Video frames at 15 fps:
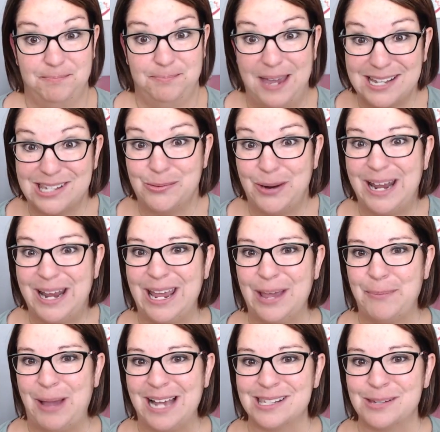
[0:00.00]
best way to
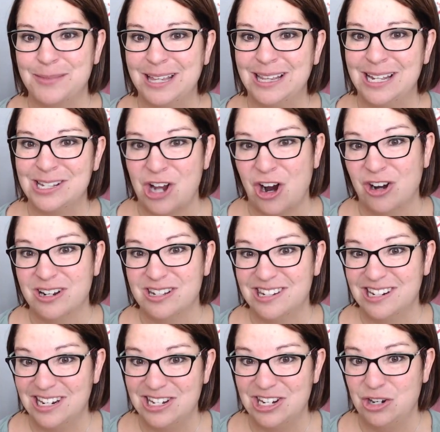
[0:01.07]
get past something that's hard is
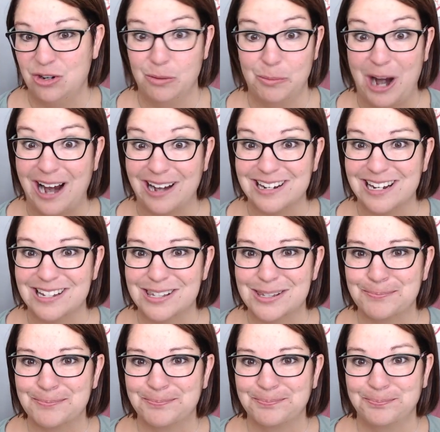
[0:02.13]
to continue to
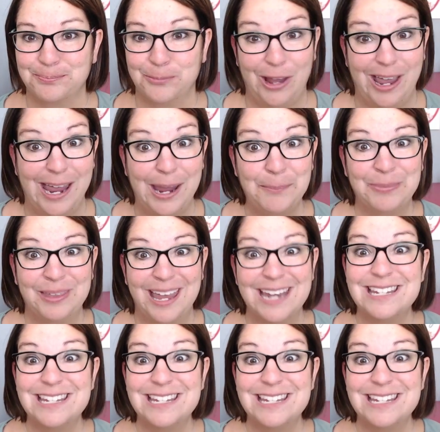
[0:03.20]
practice, okay?